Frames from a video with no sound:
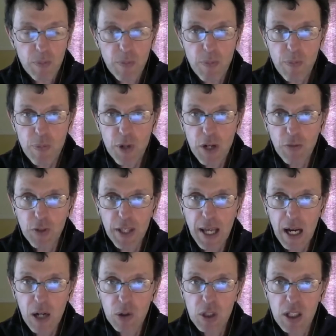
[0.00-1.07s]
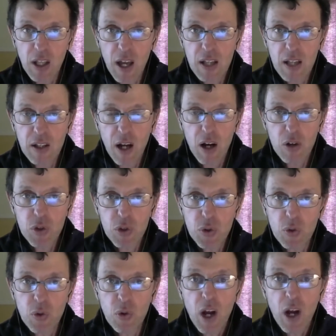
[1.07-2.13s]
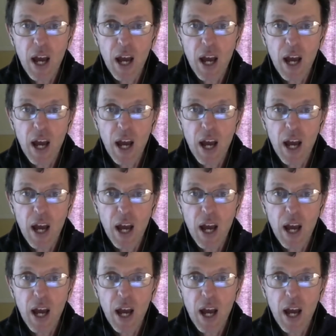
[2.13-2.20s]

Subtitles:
briefly outline our new